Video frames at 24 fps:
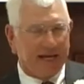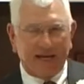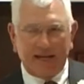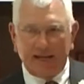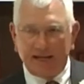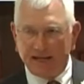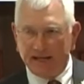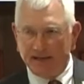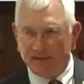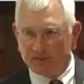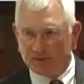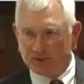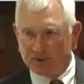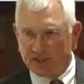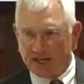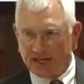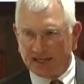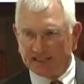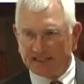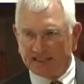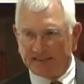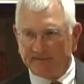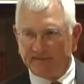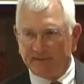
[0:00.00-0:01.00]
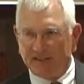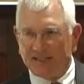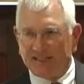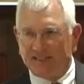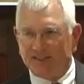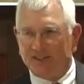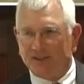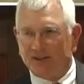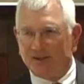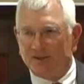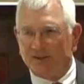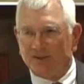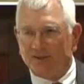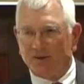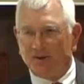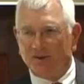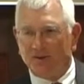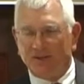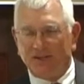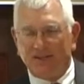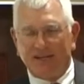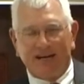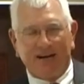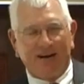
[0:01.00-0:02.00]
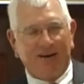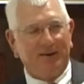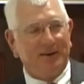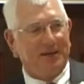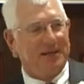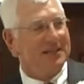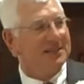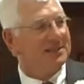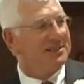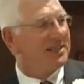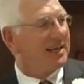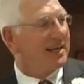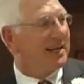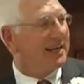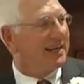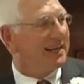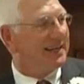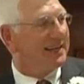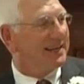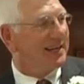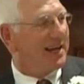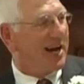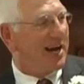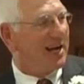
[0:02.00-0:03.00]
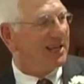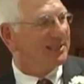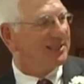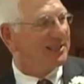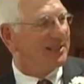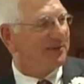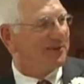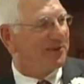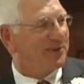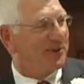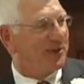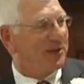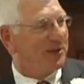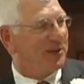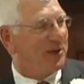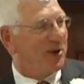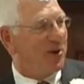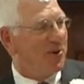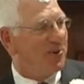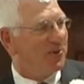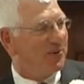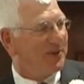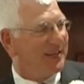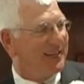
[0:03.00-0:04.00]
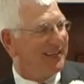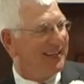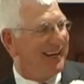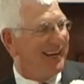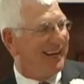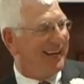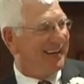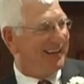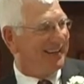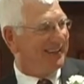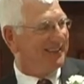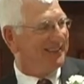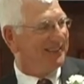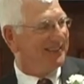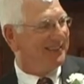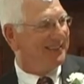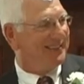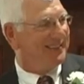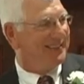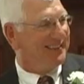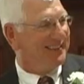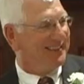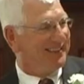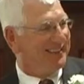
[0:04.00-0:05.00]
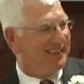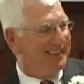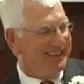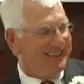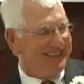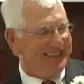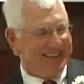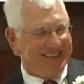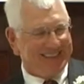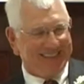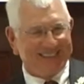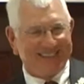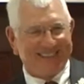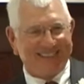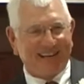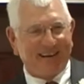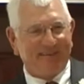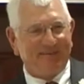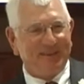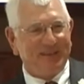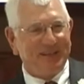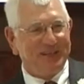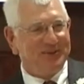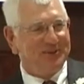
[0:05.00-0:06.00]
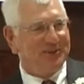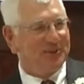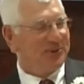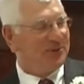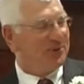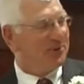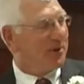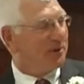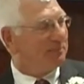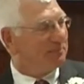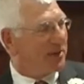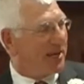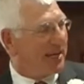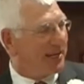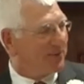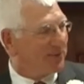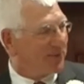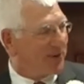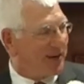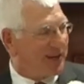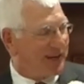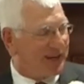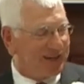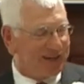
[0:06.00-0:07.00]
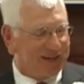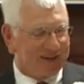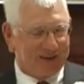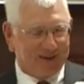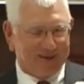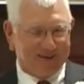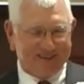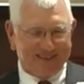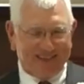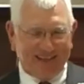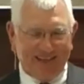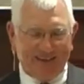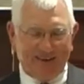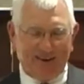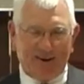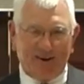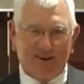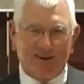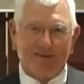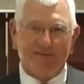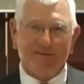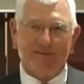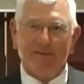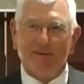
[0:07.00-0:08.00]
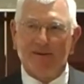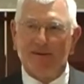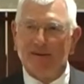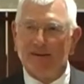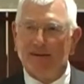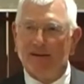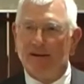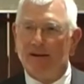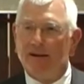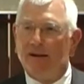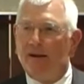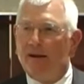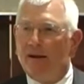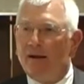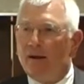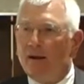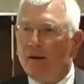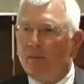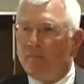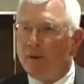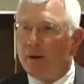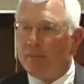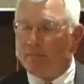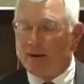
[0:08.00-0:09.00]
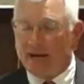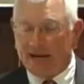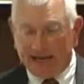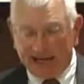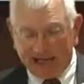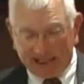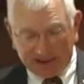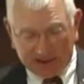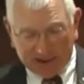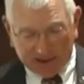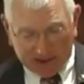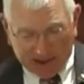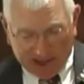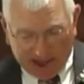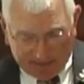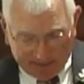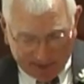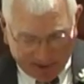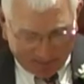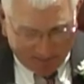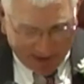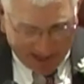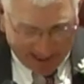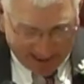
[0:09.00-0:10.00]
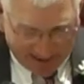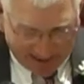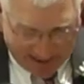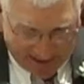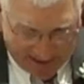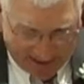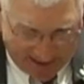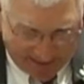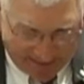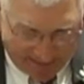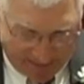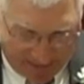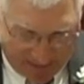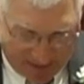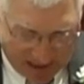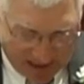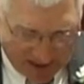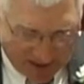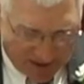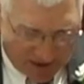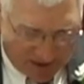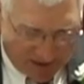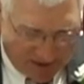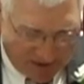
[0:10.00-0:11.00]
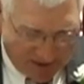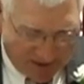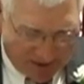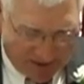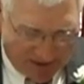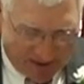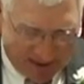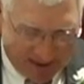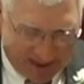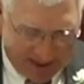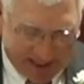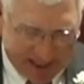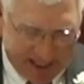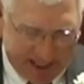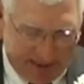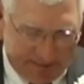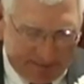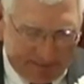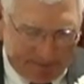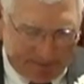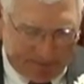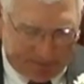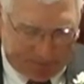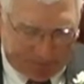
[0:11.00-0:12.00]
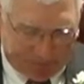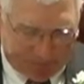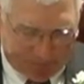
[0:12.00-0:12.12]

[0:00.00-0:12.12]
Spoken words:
and he resides in Phoenix, Arizona now, and he'd say, how's everything going today? 72, I'm getting ready to go tee off. But my answer coming back to him is always the same.